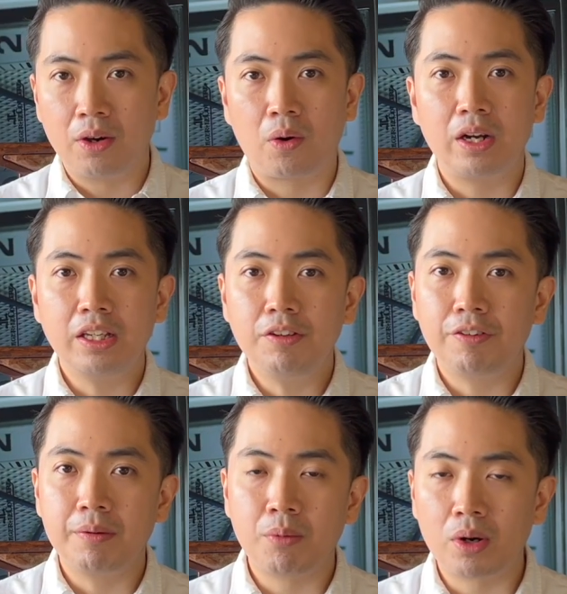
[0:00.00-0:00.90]
or
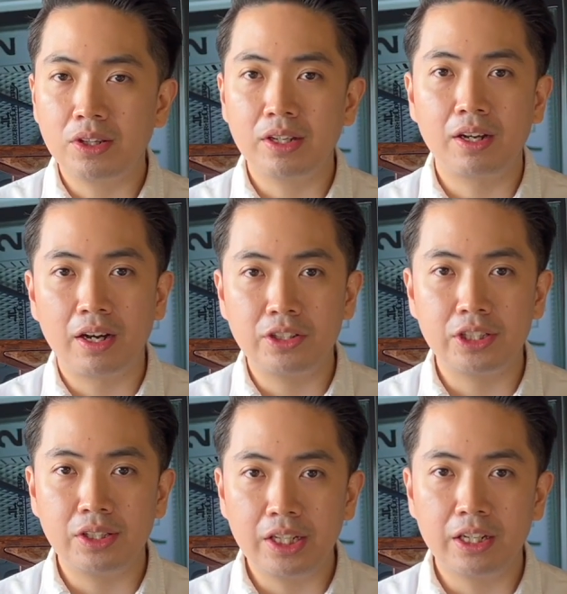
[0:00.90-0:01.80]
even more than
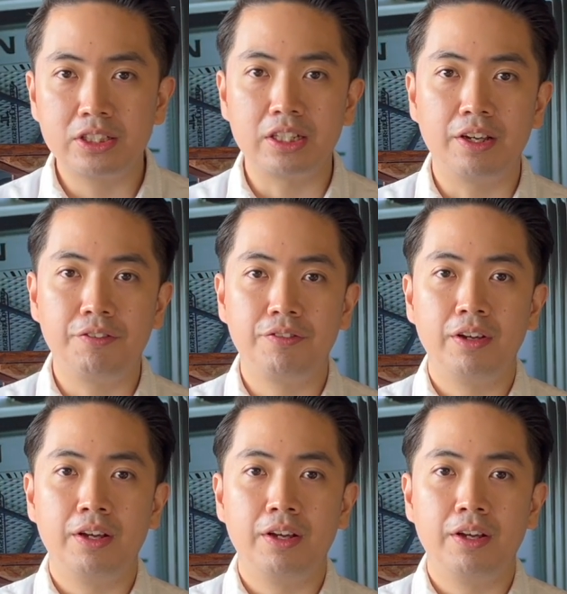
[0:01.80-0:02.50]
100 years if